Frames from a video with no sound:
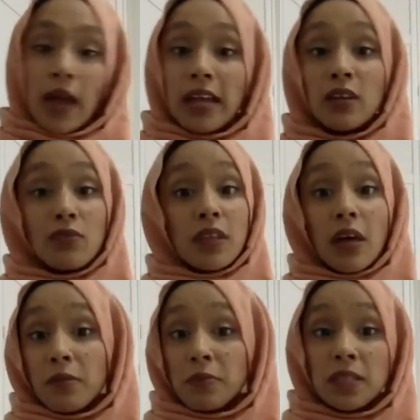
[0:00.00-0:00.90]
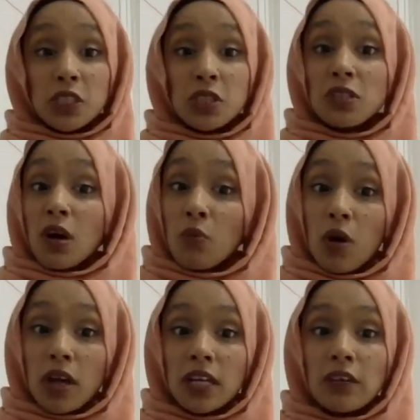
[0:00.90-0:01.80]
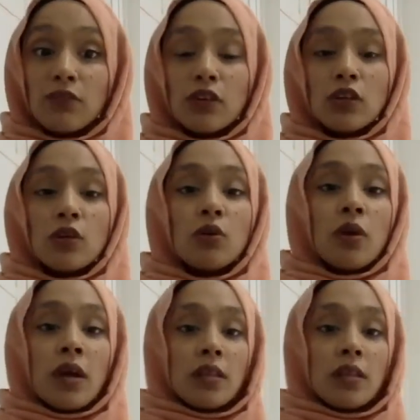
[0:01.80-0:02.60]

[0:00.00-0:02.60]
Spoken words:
any of the other positions aren't working for you,